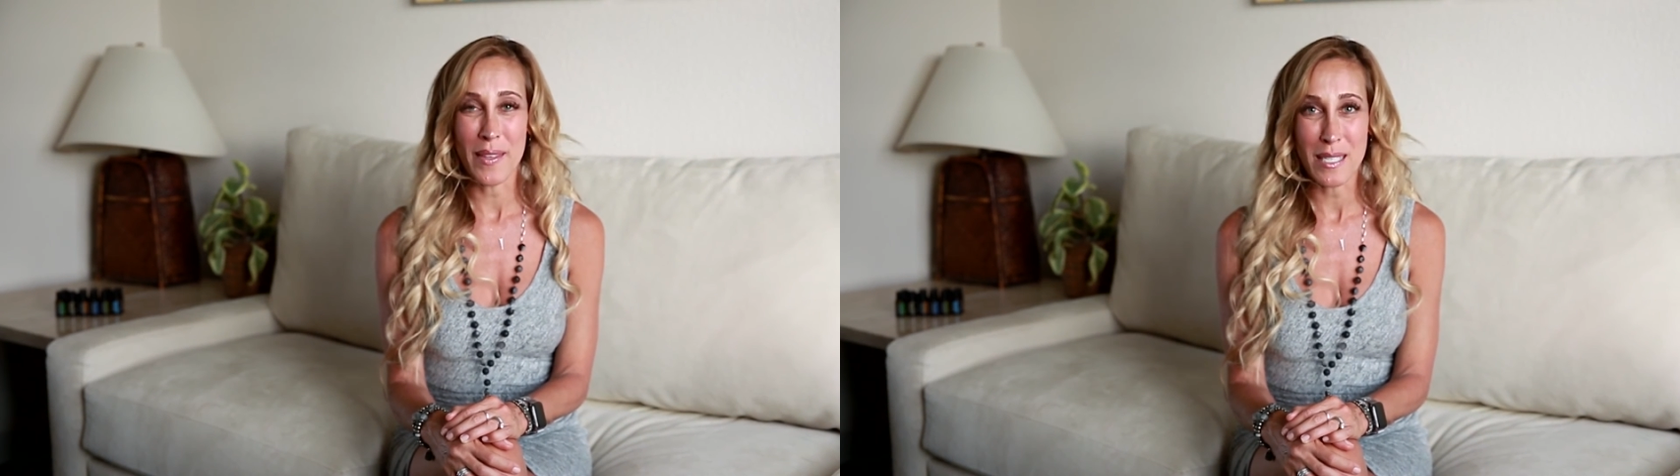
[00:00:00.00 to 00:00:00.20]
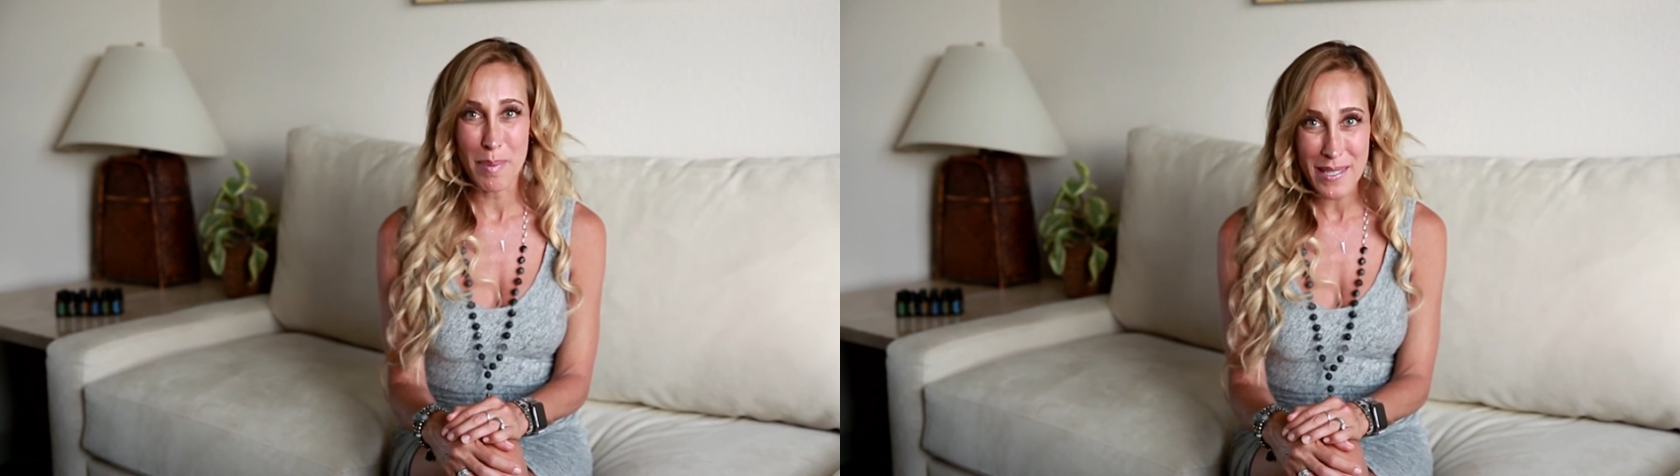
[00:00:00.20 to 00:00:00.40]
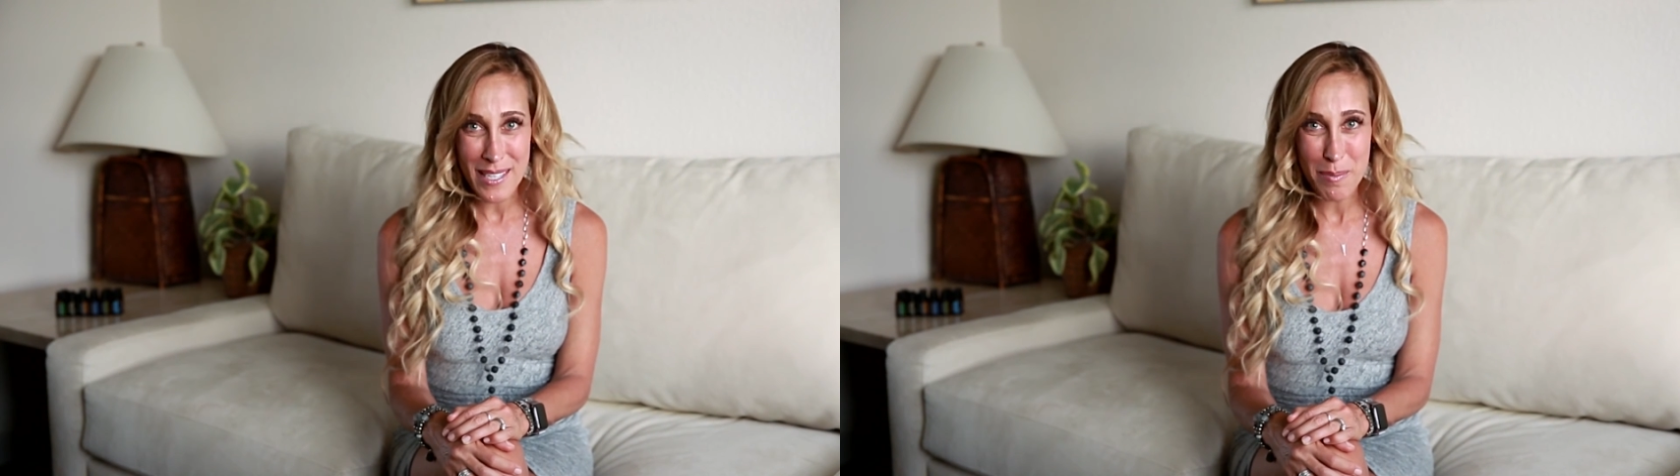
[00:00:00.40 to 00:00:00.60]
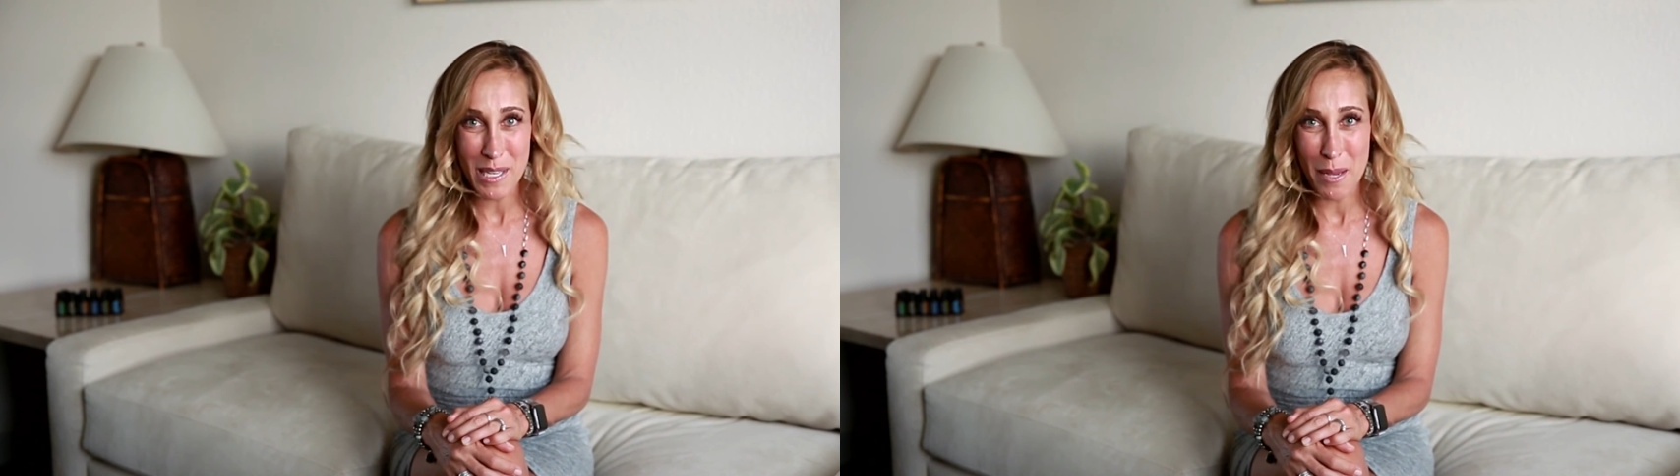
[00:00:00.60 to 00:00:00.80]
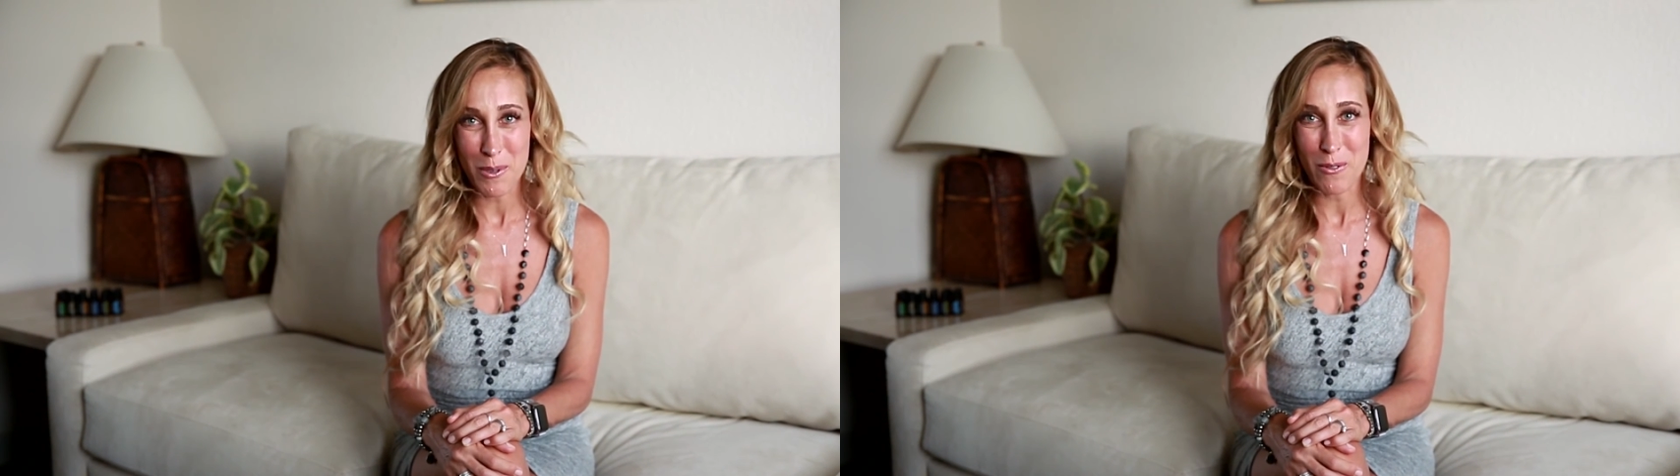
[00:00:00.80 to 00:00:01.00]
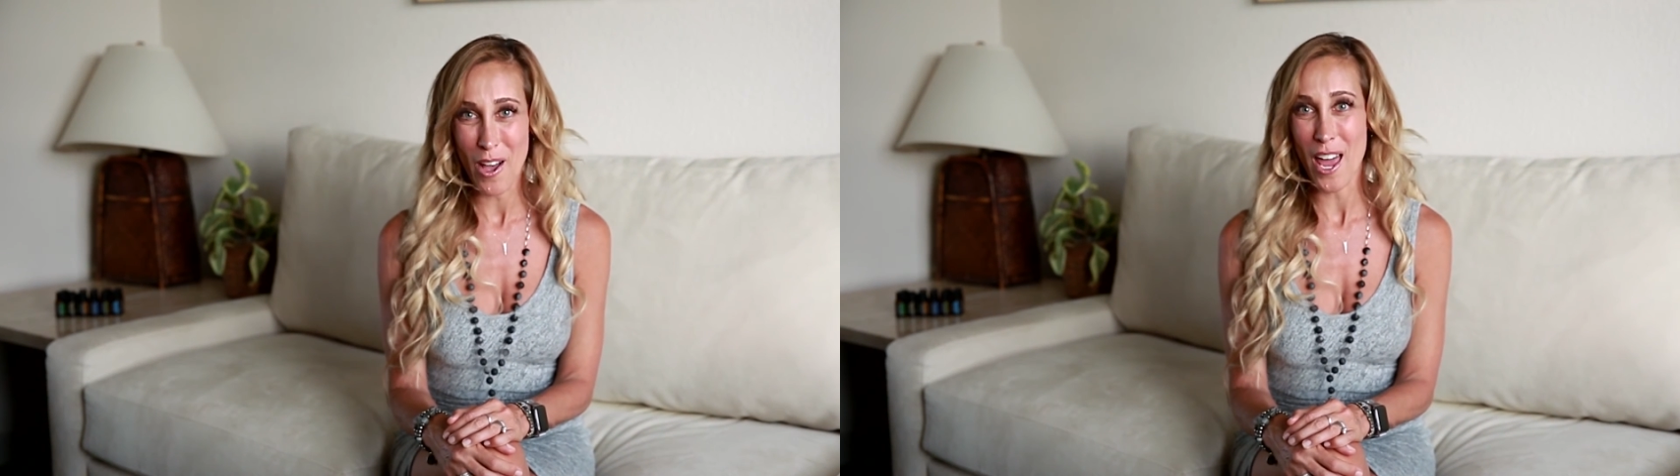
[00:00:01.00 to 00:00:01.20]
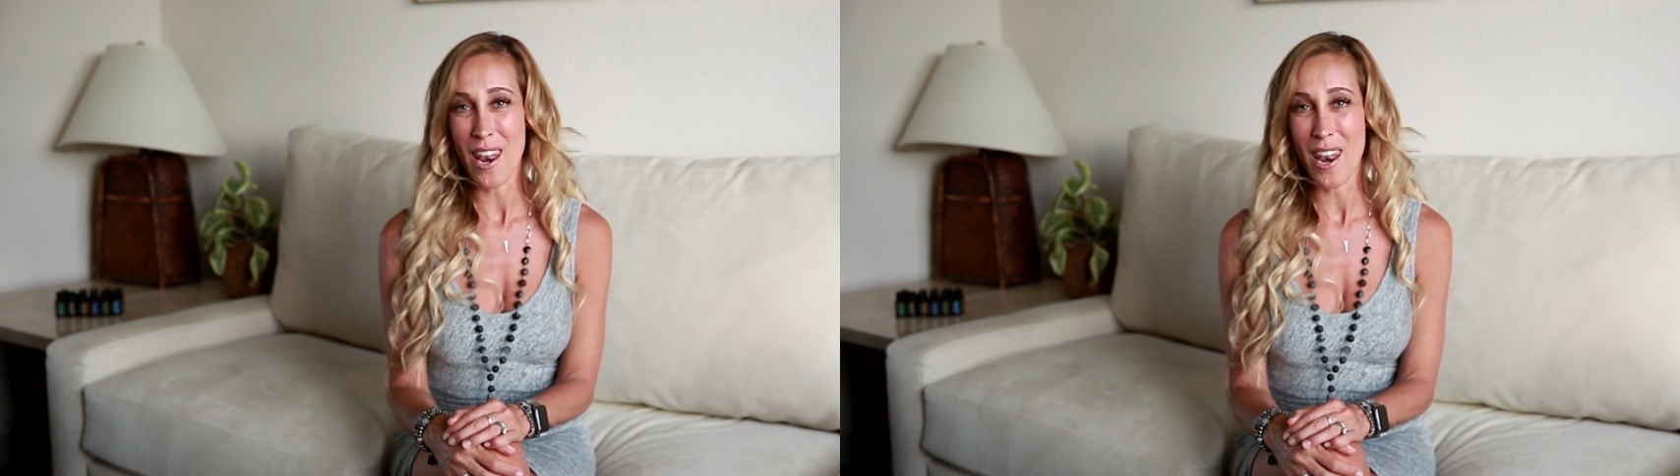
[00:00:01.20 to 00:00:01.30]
this business becomes fun,